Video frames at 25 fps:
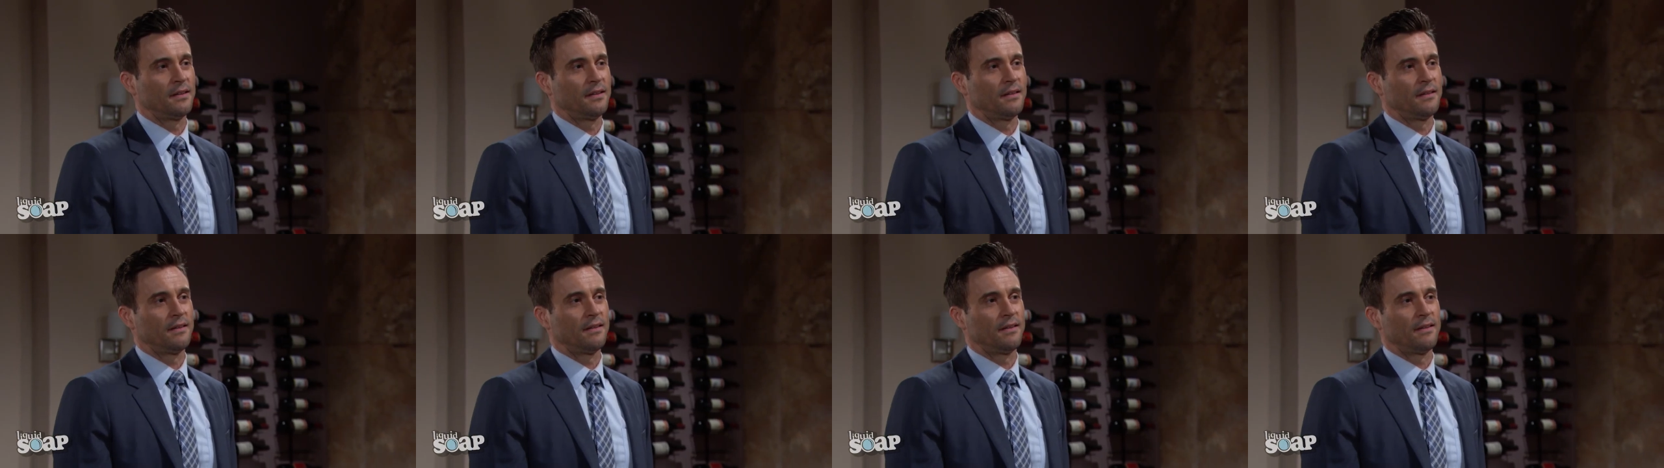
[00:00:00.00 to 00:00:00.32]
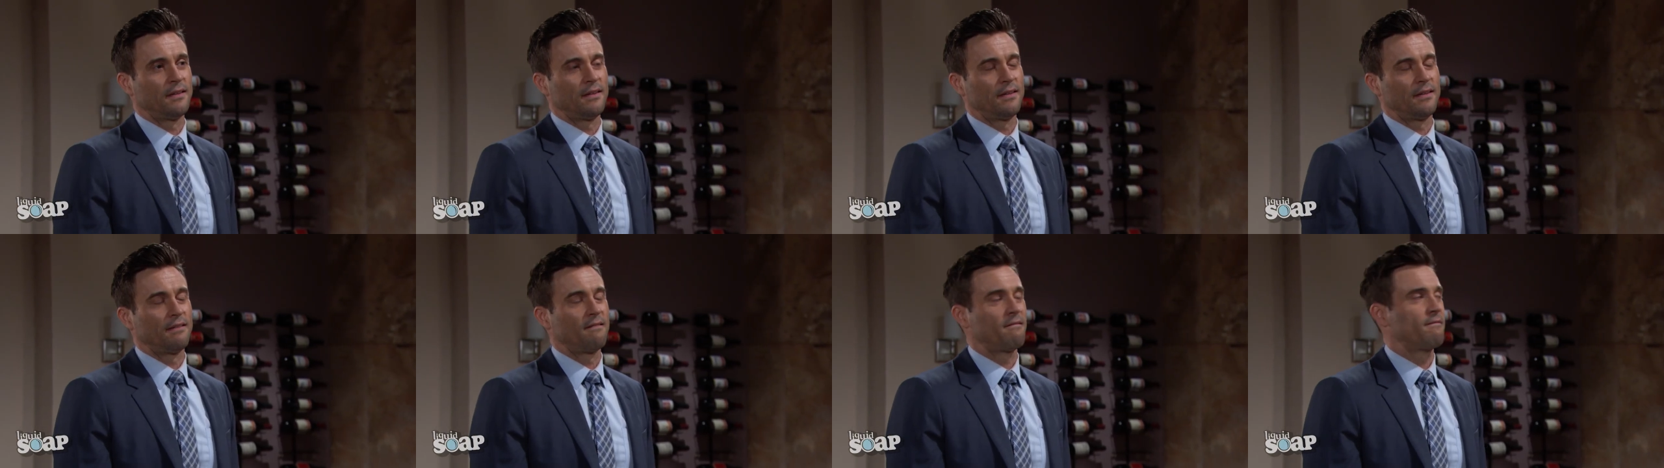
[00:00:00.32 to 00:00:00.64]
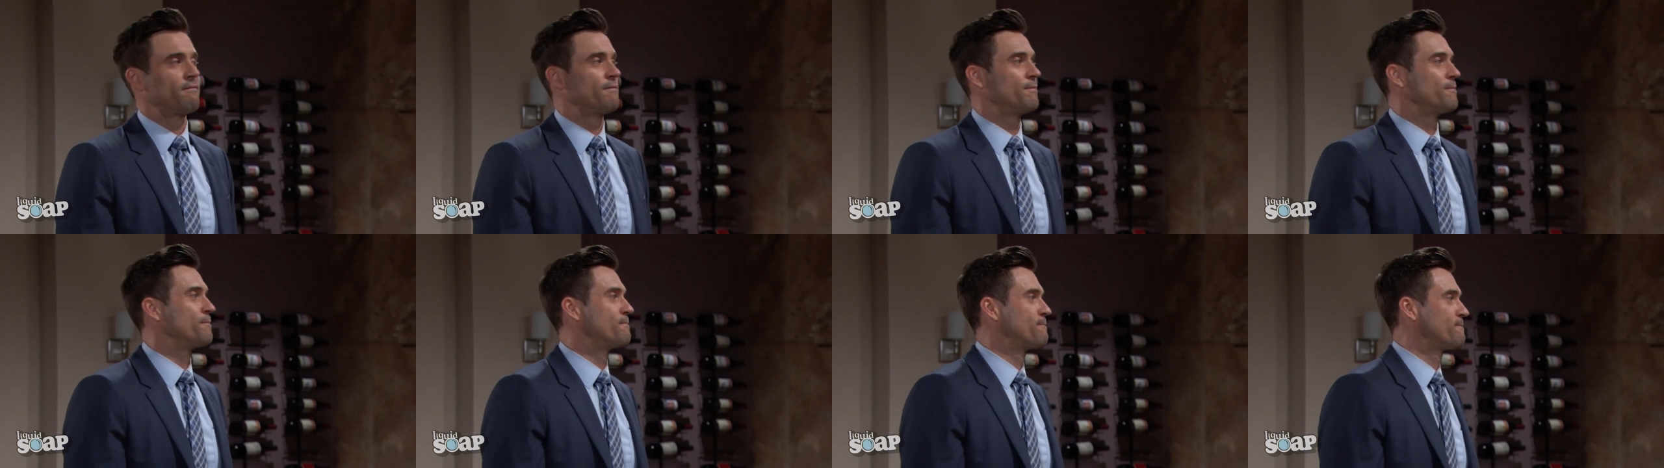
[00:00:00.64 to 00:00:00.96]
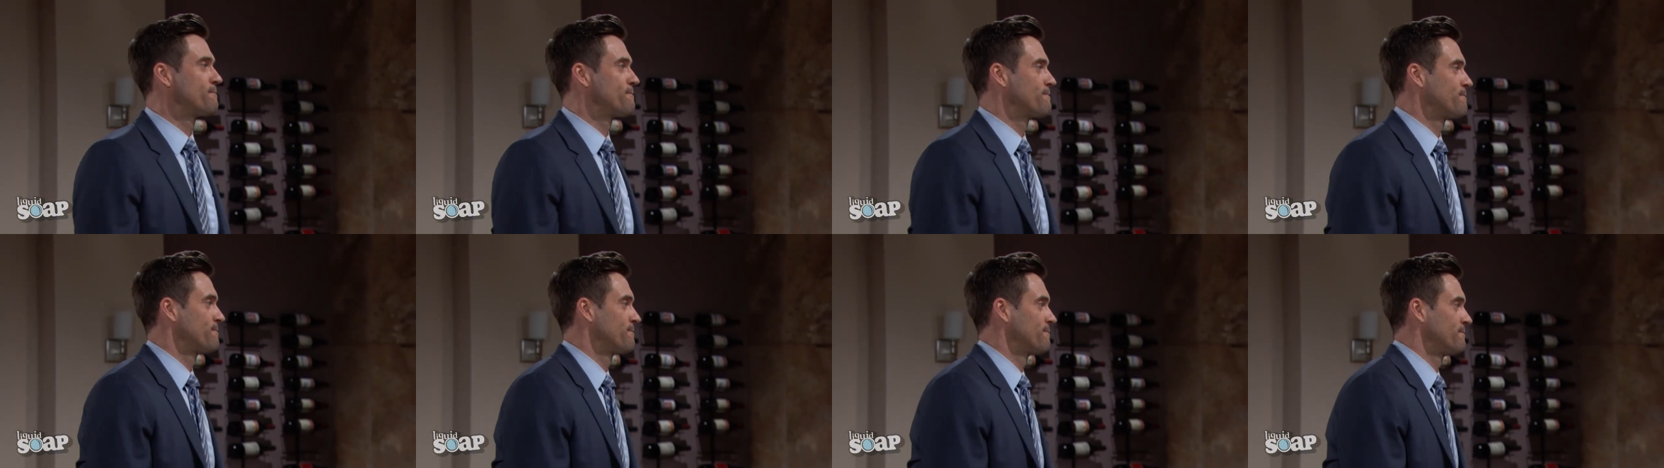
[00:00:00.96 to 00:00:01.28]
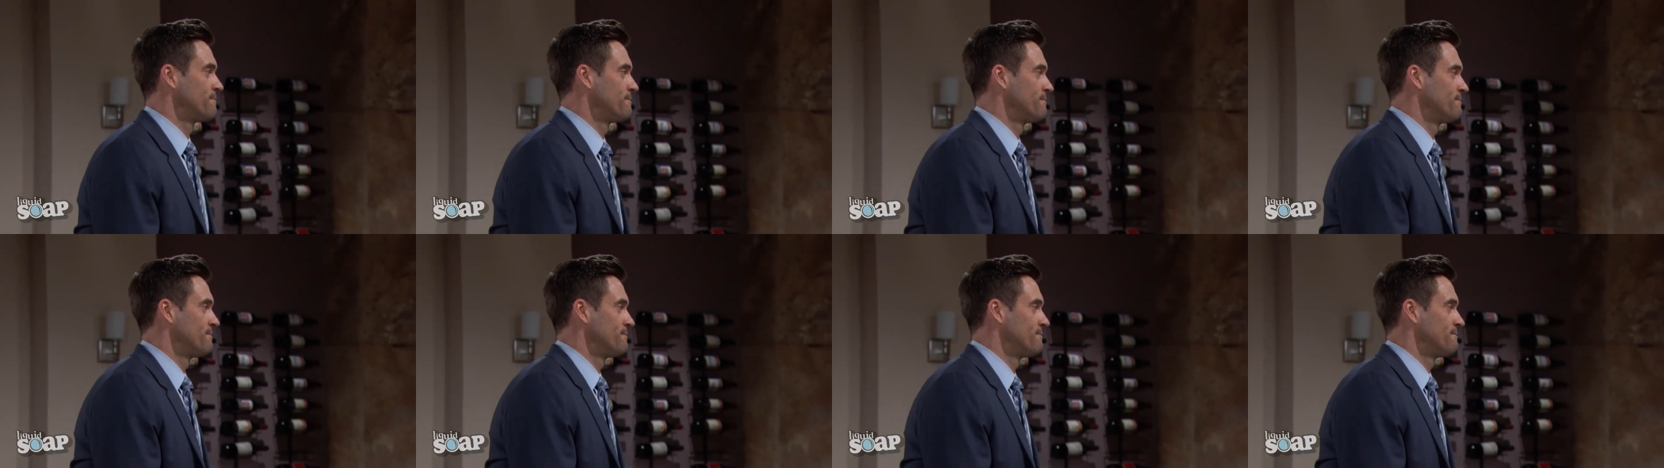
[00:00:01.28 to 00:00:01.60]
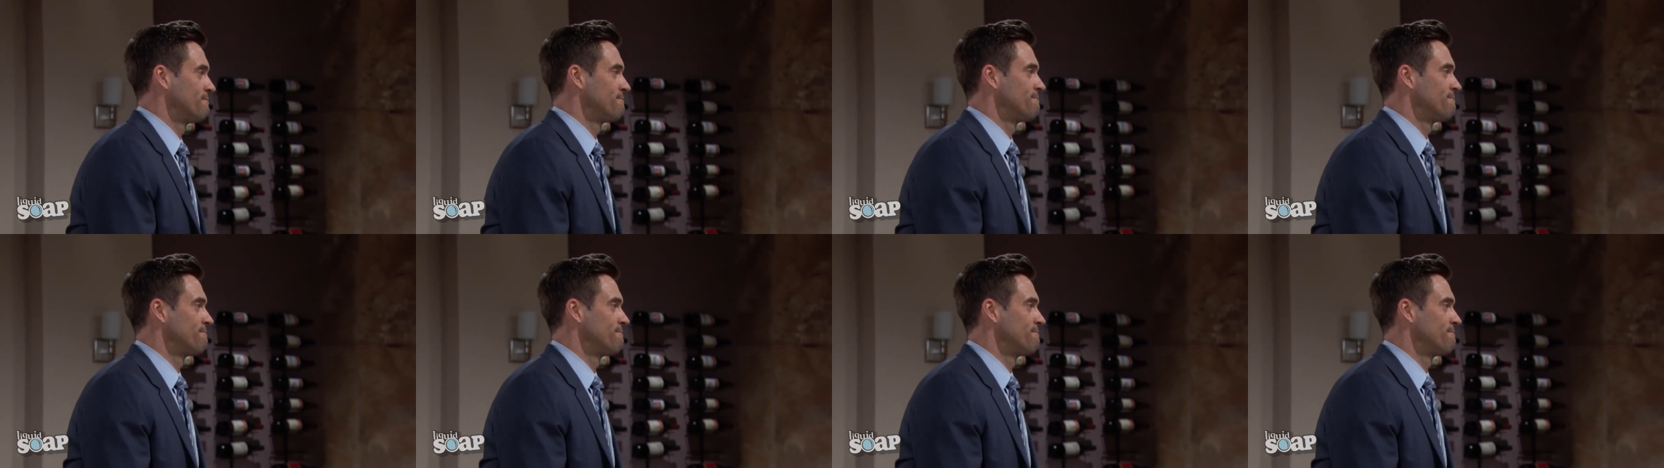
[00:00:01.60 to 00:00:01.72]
Nobody speaks.